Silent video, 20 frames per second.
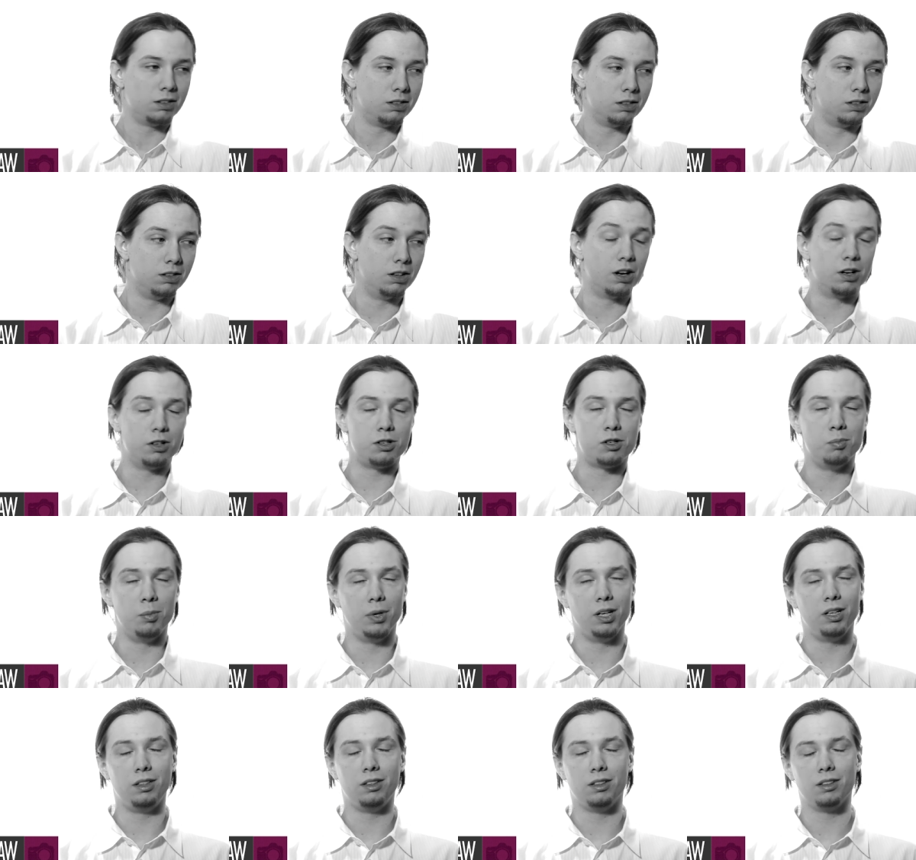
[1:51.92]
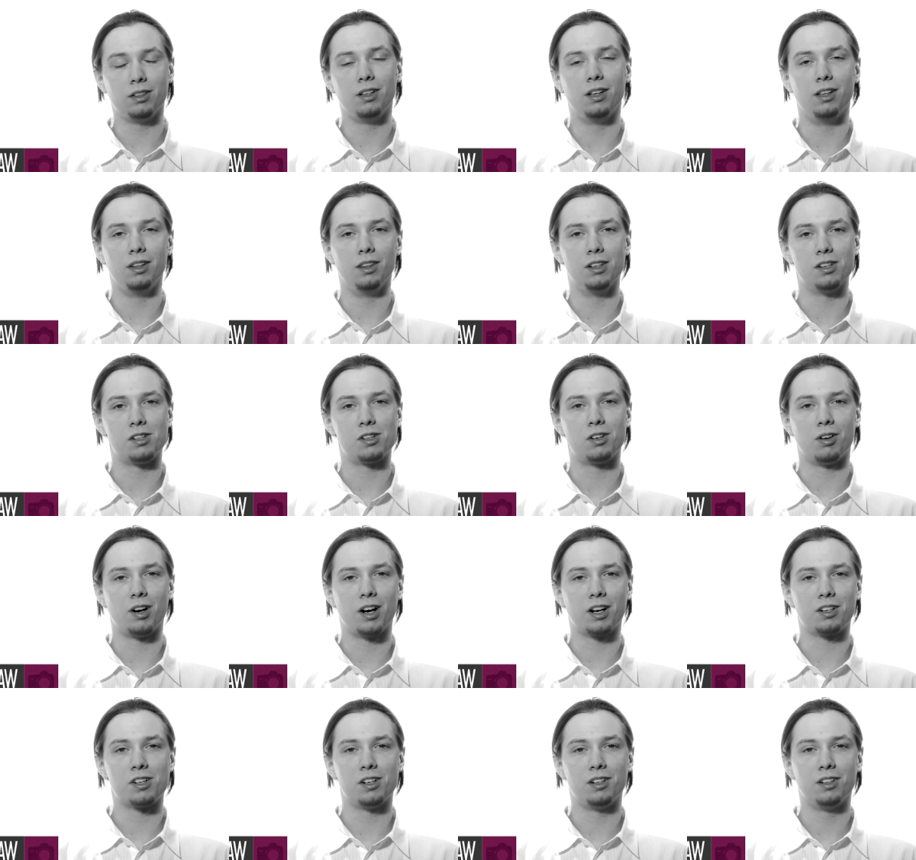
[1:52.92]
nudged me in this
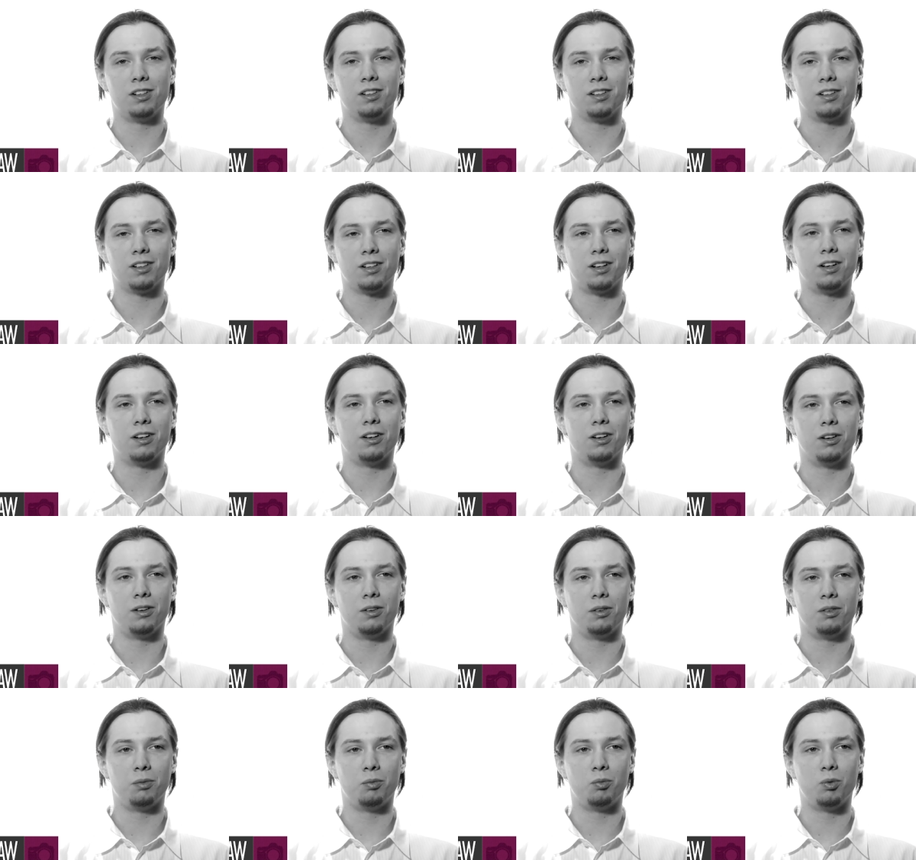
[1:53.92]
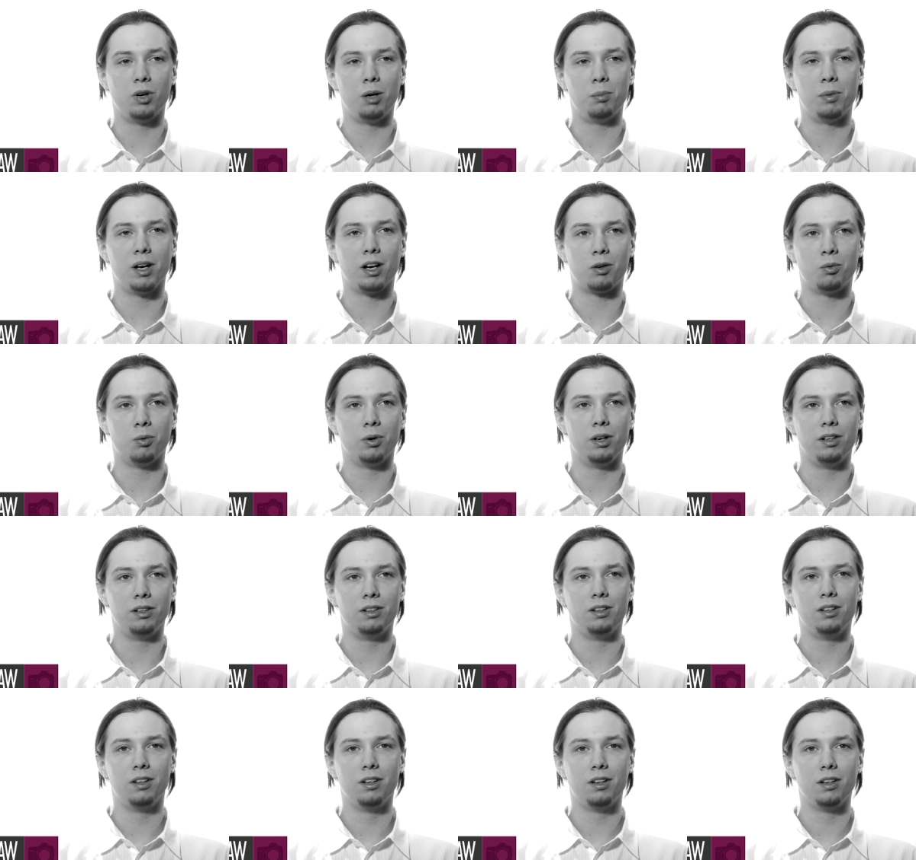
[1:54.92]
direction uh, way back when.
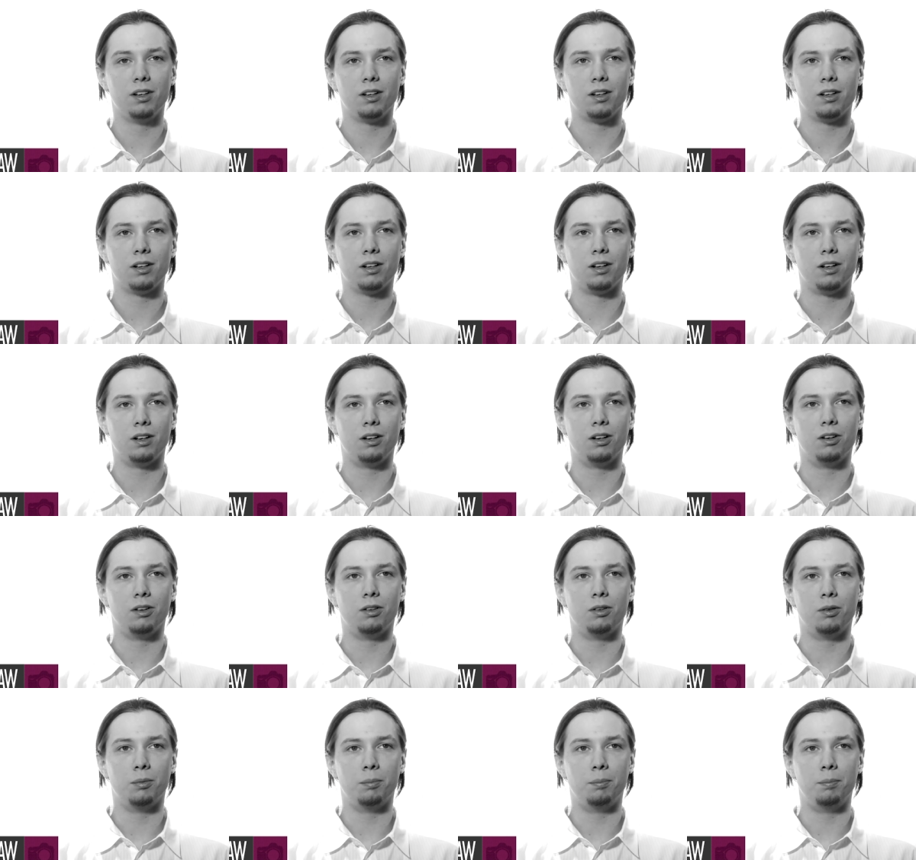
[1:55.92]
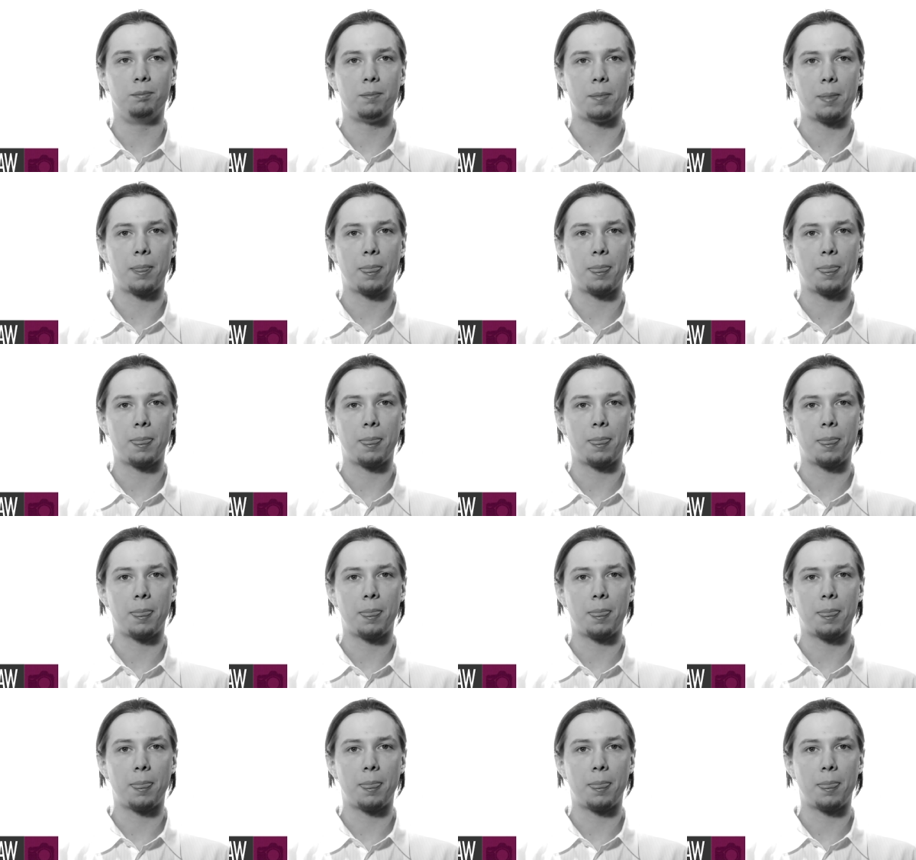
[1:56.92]
Um,